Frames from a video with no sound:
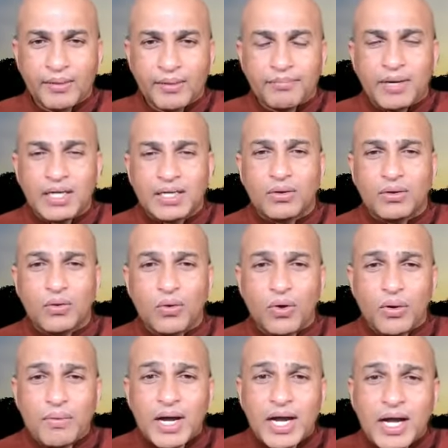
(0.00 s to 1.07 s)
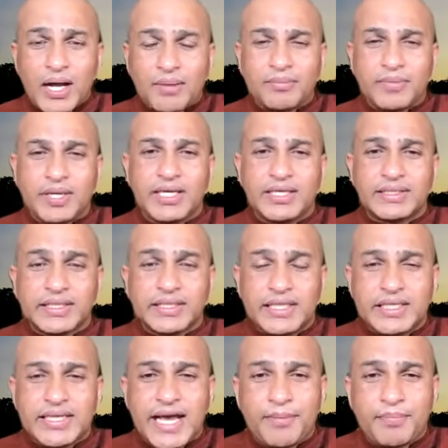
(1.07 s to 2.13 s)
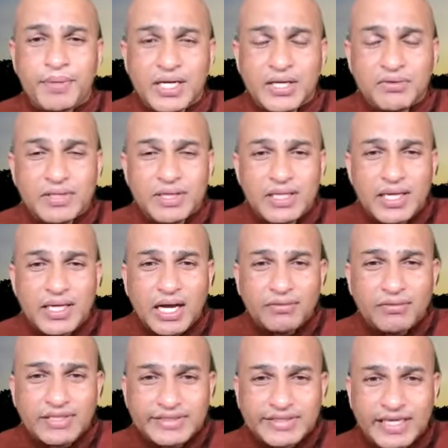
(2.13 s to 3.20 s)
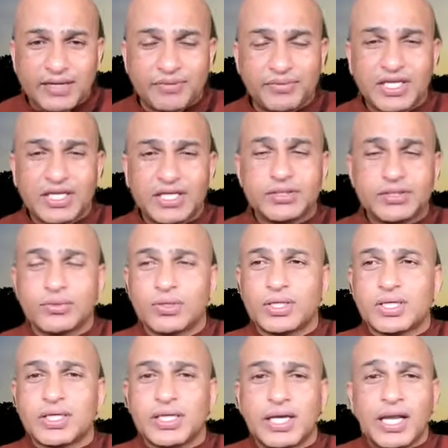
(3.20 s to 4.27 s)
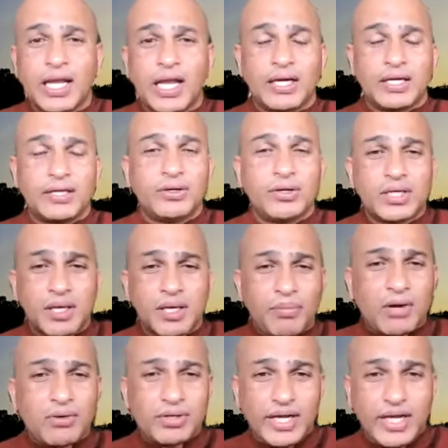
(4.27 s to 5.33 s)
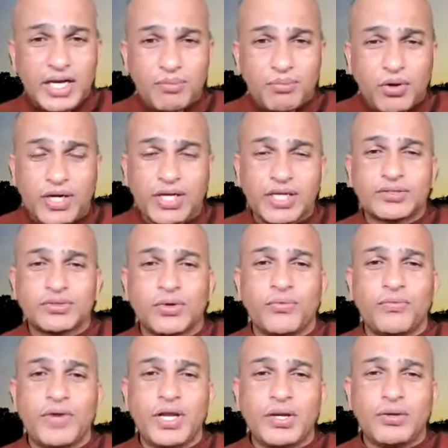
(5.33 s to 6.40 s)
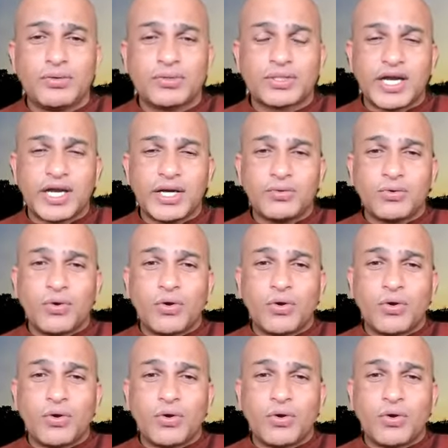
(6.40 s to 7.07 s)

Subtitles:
But overcome is it happening within ourselves. It is not about anybody. So when you try to